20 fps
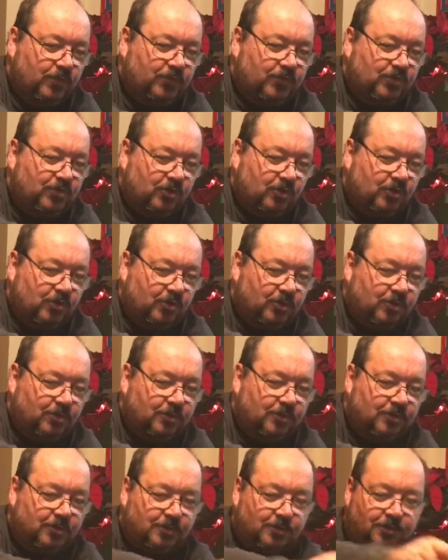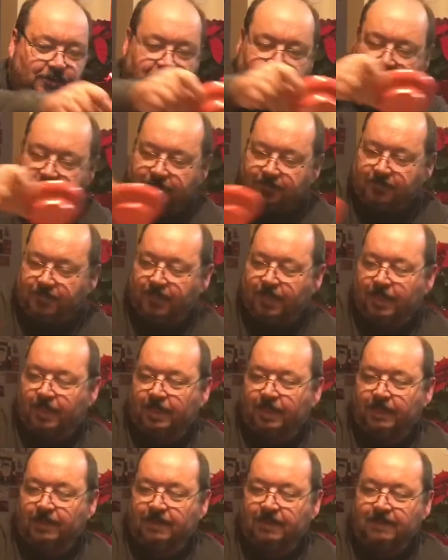sugar,
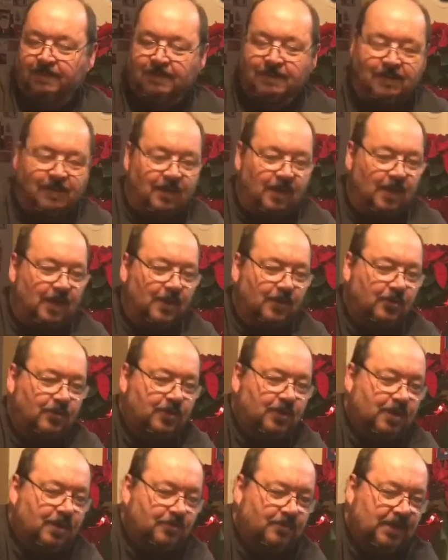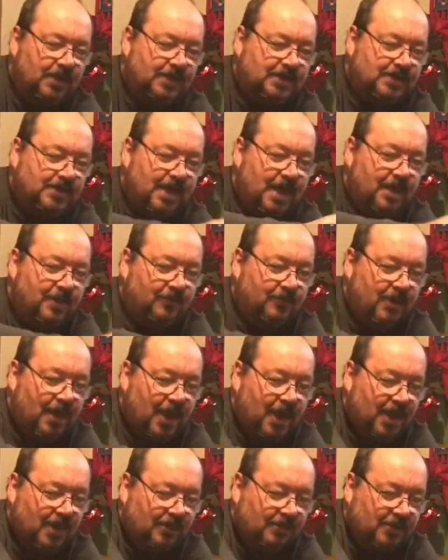and you're going to mix that
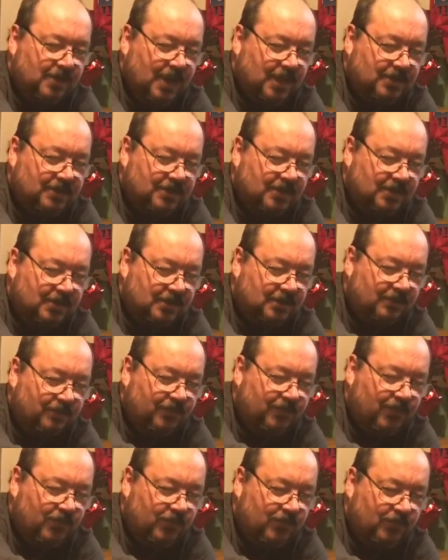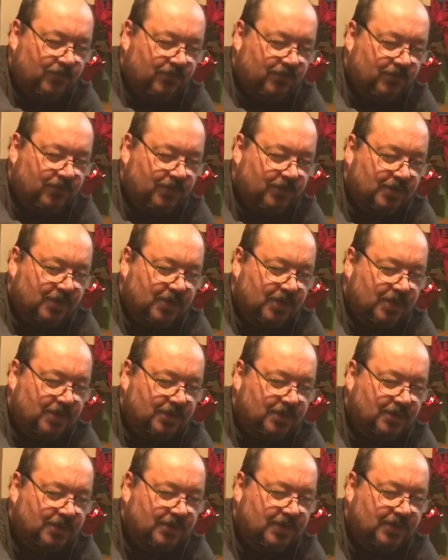around. That's a little food for the
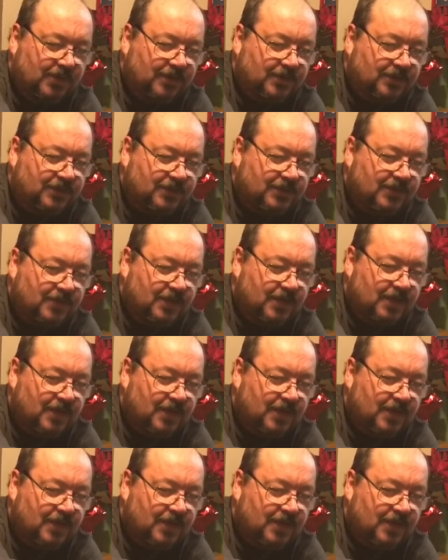yeast.